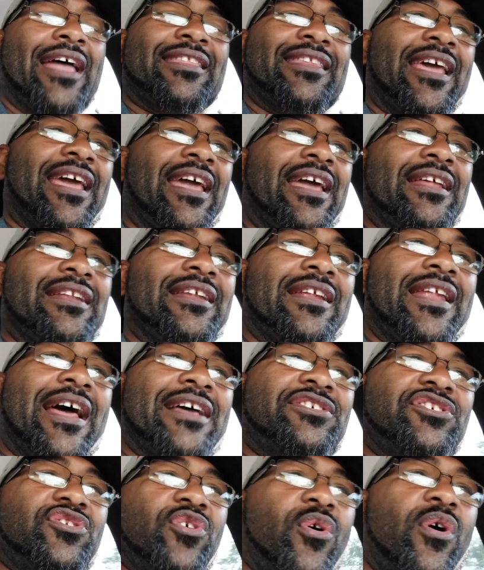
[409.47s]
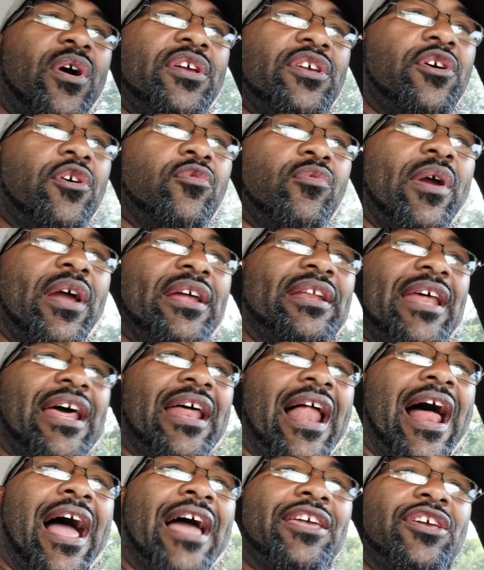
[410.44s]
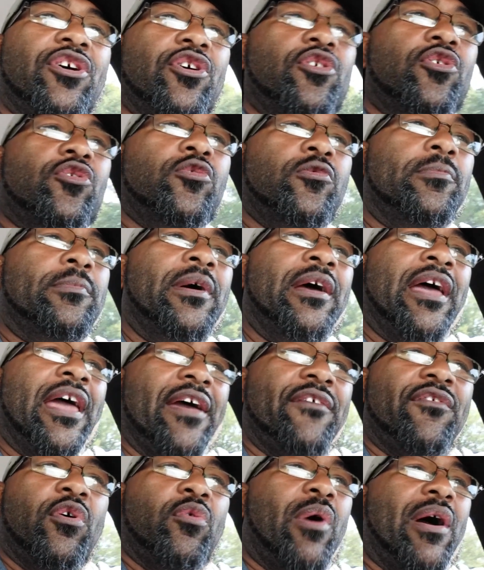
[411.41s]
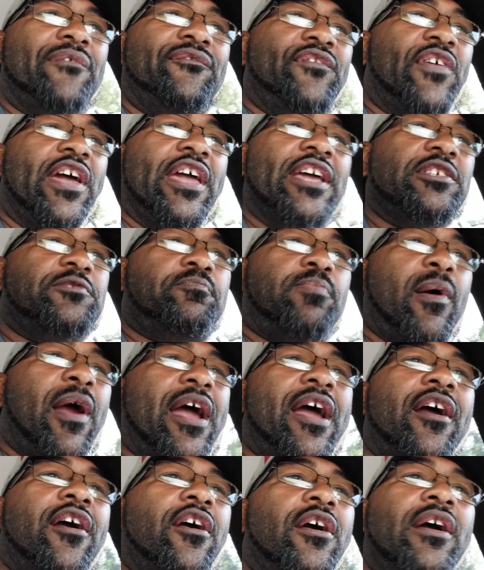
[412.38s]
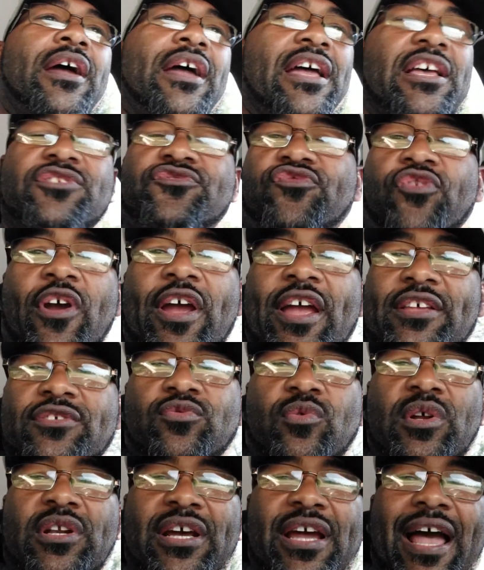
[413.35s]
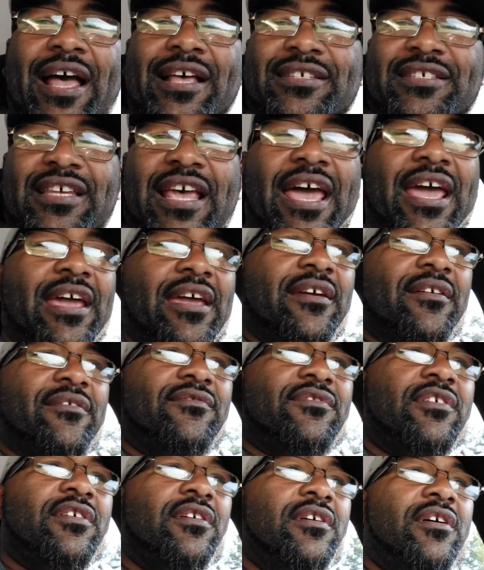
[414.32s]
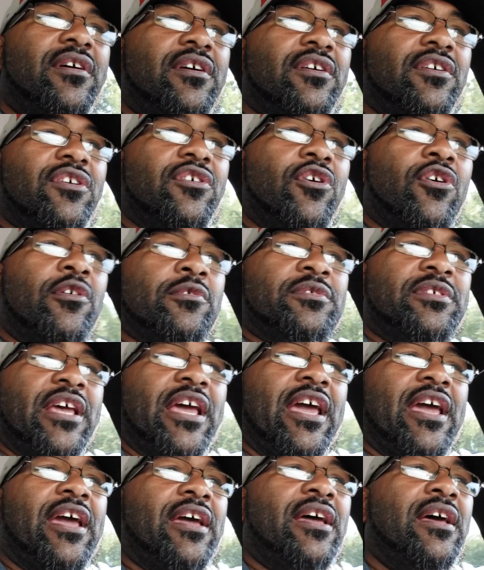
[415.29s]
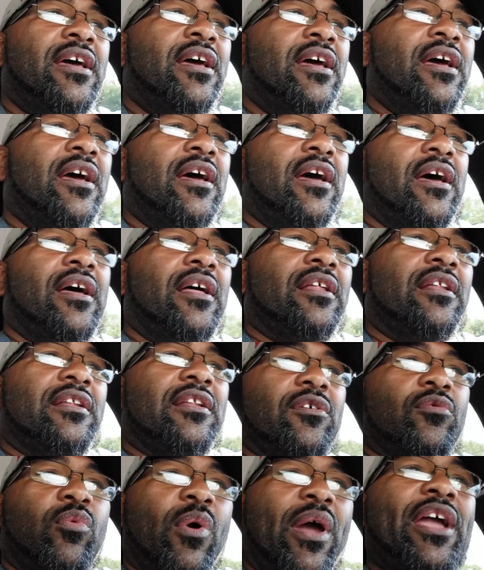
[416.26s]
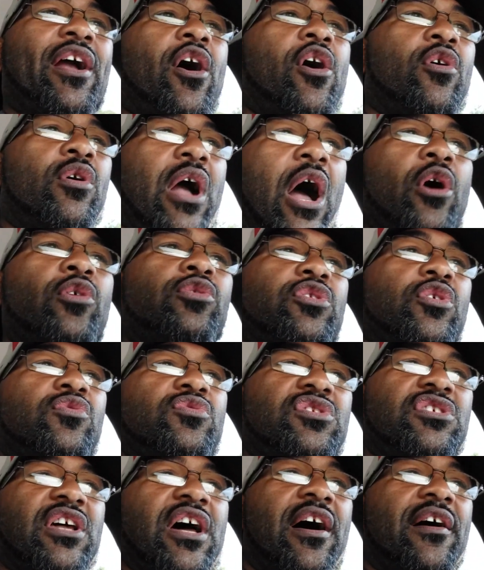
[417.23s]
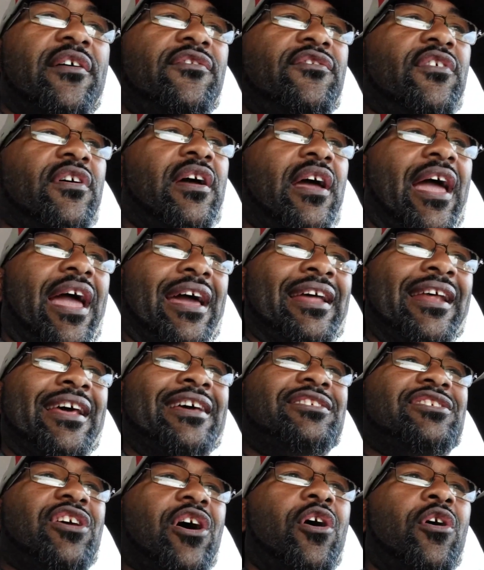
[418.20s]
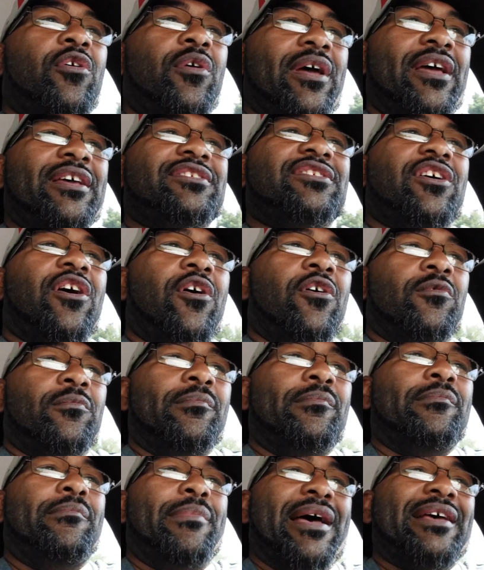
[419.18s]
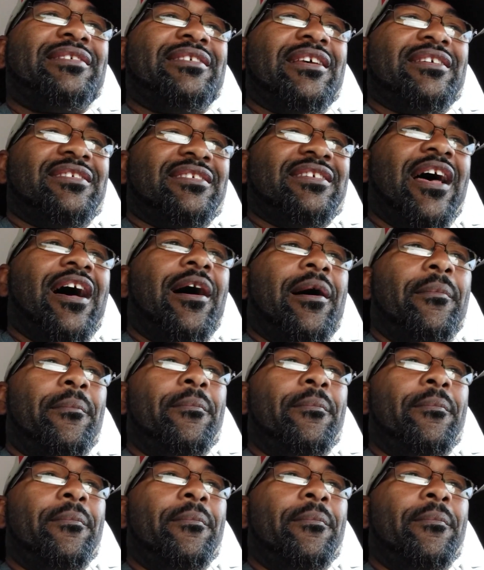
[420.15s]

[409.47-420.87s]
the end of that story, you'll read that YaHuWah, if it wasn't for his prayer, his friends wouldn't have got saved. You know what I'm saying? We gonna go through stuff, and it's gonna mess us up.